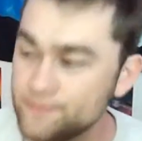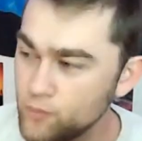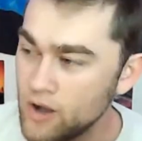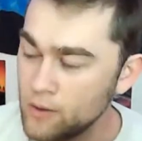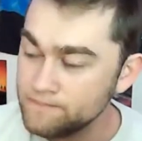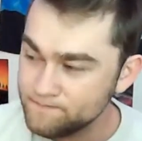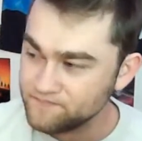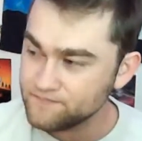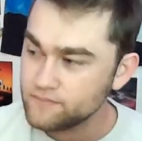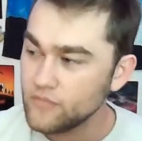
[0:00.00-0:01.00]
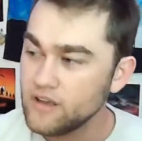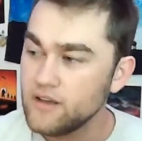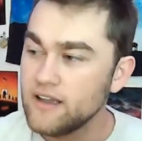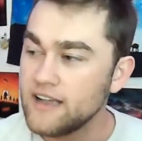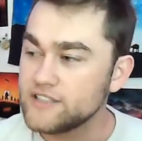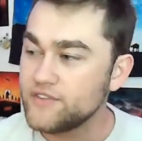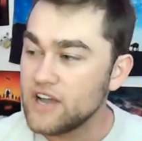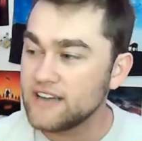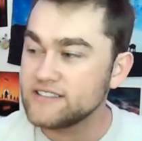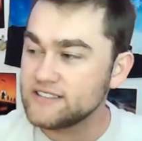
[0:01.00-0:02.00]
Well, as you
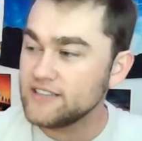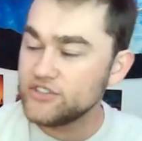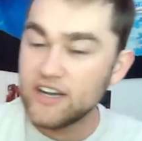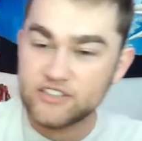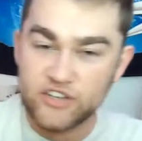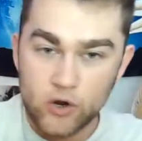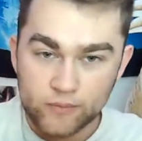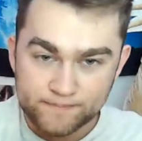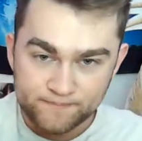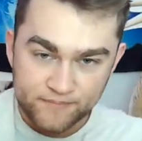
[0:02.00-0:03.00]
guys know,